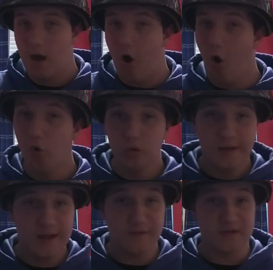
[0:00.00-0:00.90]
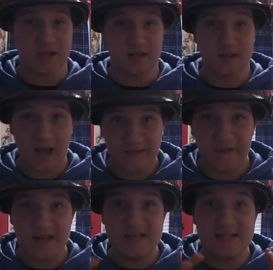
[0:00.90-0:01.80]
Only if it's a life
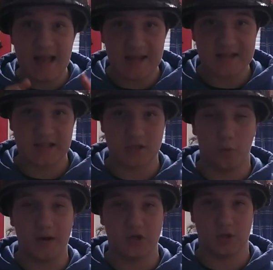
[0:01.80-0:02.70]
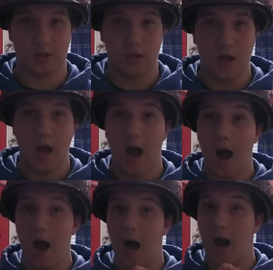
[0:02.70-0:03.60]
and death situation.
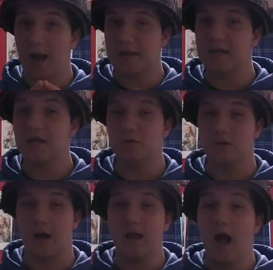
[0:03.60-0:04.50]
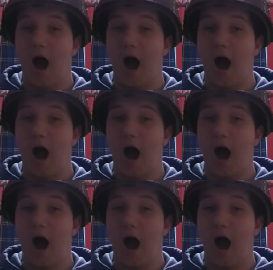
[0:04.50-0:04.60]
I kid you not.